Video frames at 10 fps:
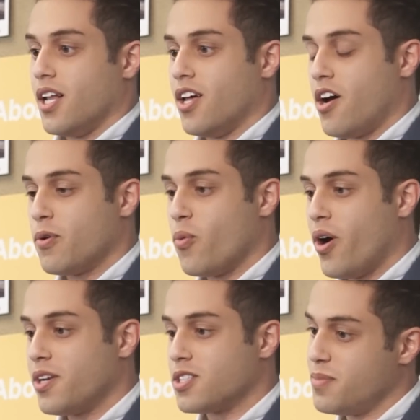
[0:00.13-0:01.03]
Hello
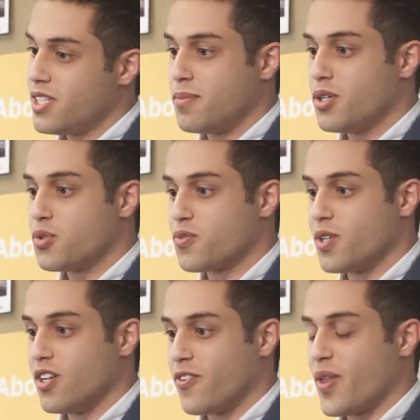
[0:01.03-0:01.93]
everyone, it's me Demetrius
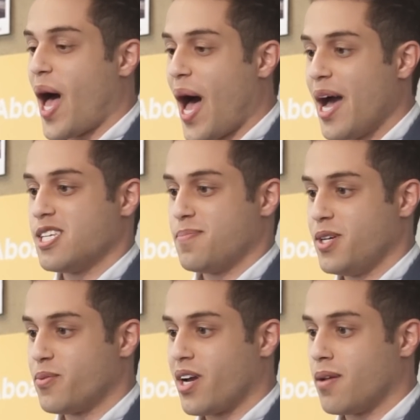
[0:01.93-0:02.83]
Villa from the High
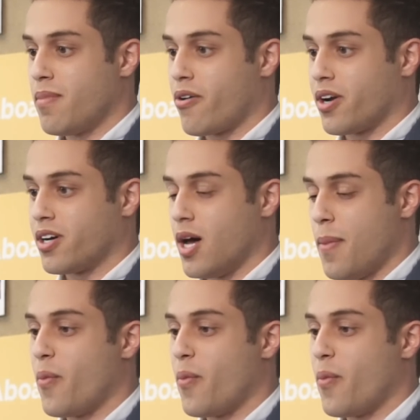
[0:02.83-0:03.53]
Speed Rail America Club